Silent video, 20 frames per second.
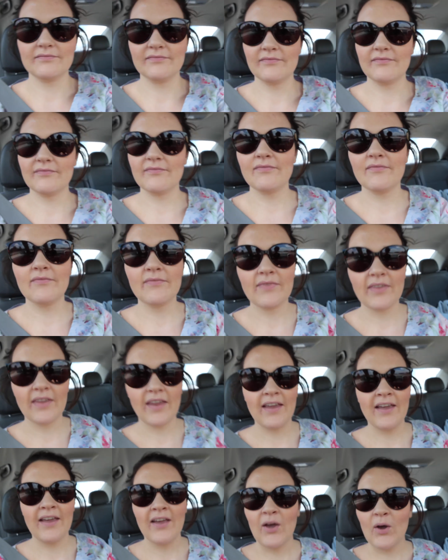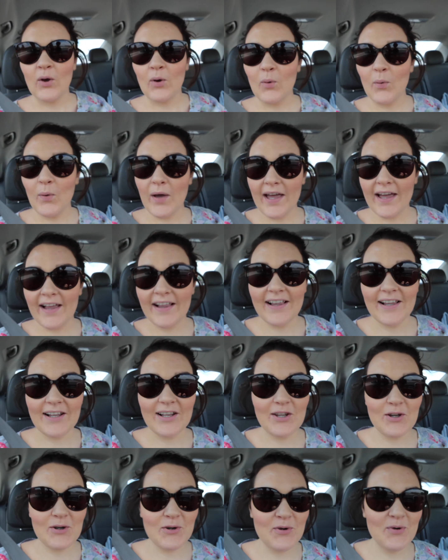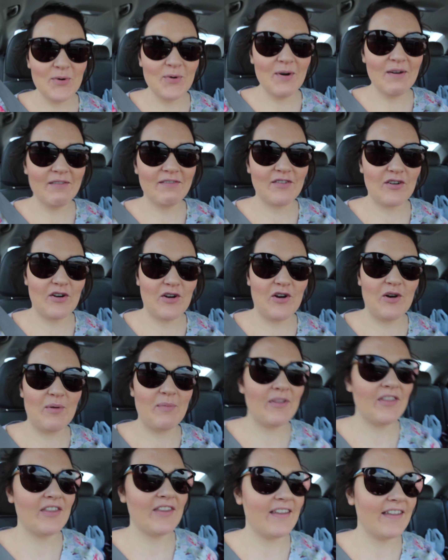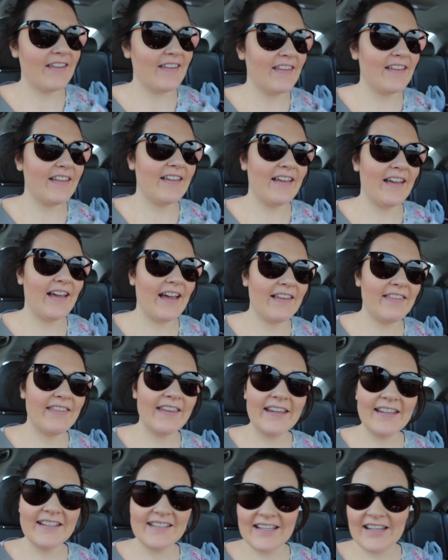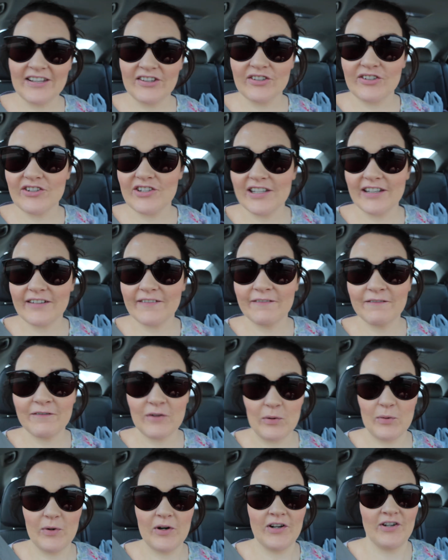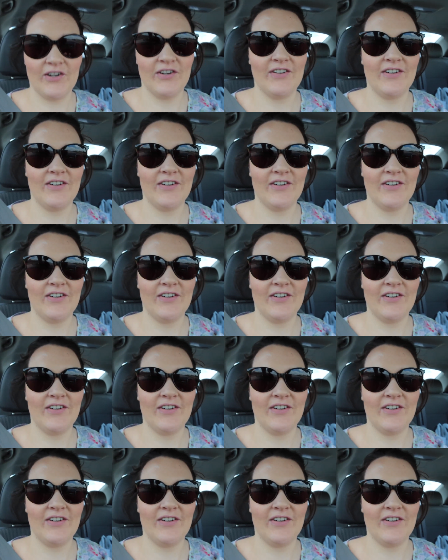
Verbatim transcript: Well, hello from, I think it's Interstate 4.